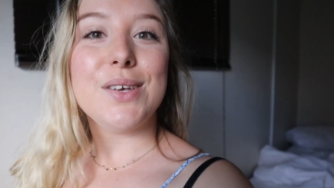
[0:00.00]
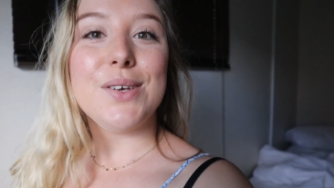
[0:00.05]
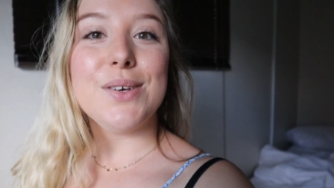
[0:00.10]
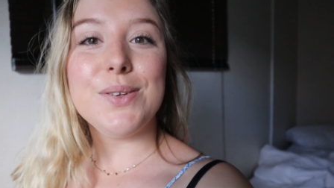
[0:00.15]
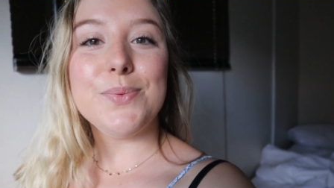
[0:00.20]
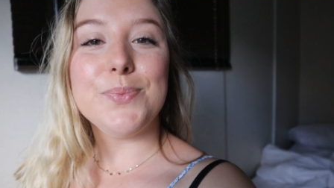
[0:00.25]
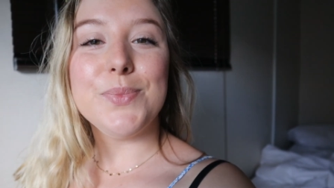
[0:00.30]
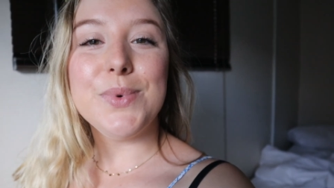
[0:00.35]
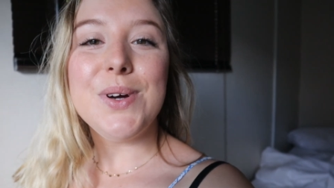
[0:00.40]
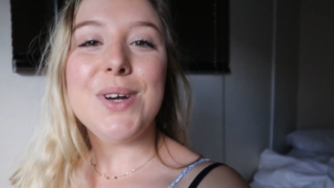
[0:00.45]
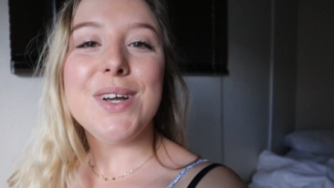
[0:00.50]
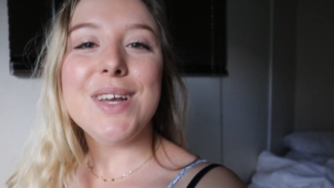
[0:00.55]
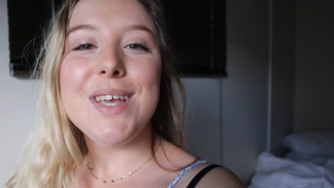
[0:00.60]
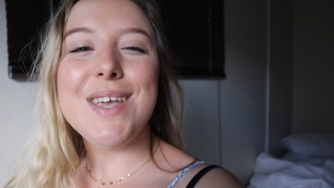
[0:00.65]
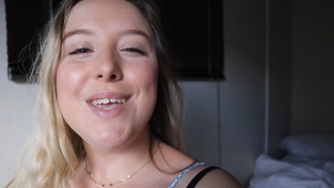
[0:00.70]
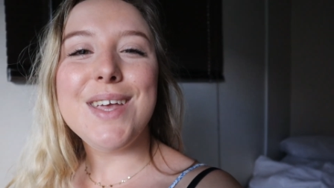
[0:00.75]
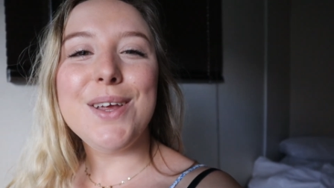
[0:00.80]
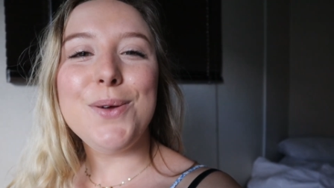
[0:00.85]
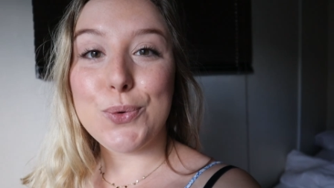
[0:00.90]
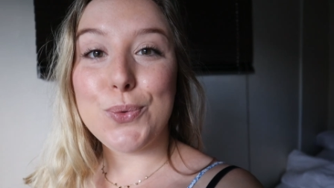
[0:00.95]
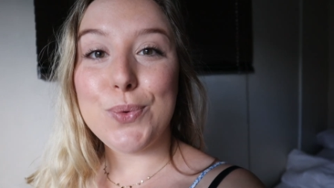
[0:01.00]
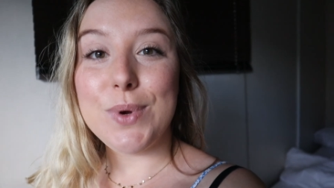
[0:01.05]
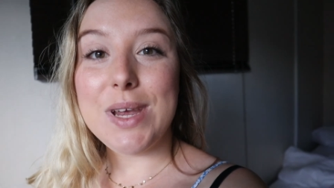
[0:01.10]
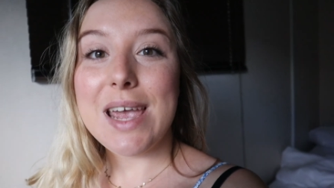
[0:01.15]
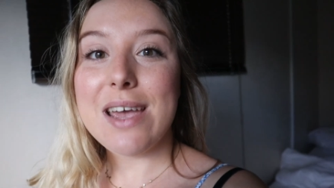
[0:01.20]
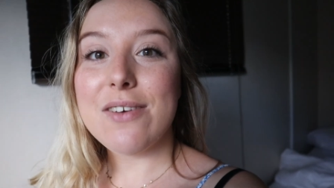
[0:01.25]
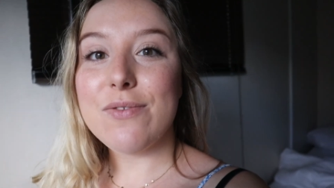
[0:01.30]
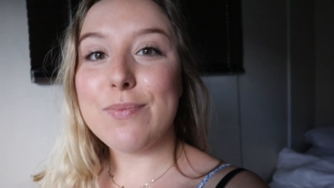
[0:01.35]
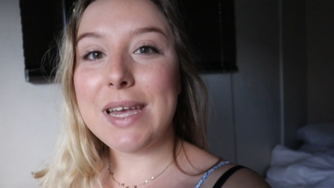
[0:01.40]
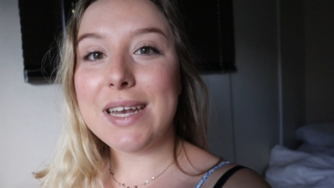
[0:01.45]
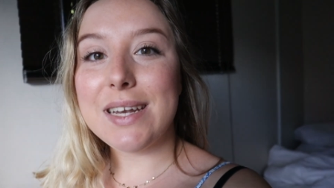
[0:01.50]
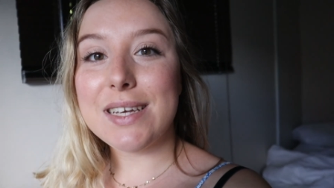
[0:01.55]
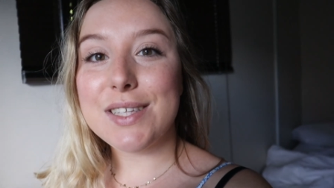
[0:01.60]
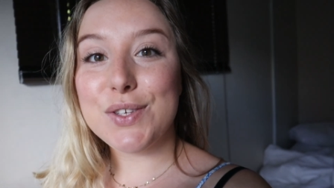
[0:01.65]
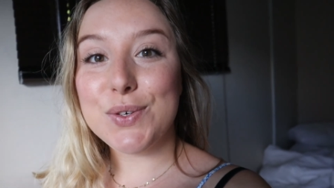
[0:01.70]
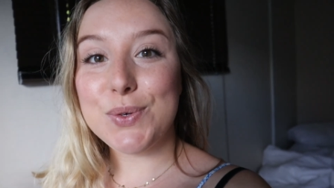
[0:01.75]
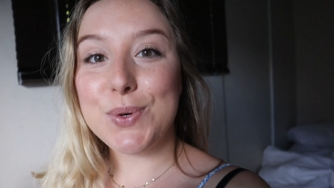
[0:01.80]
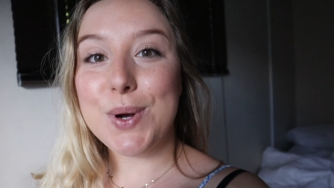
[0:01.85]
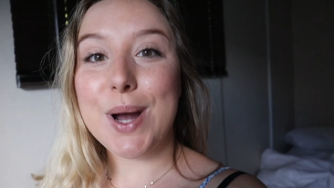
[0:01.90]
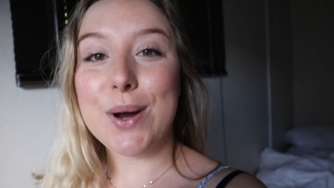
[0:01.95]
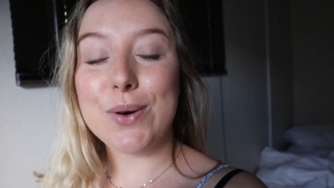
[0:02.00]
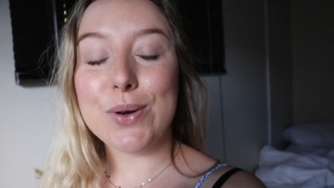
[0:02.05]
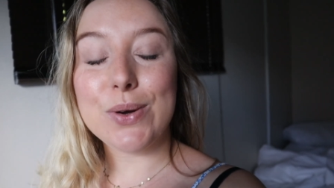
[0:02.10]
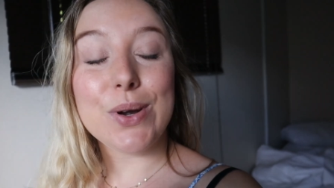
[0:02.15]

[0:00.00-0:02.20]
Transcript: Good morning! We have made it to our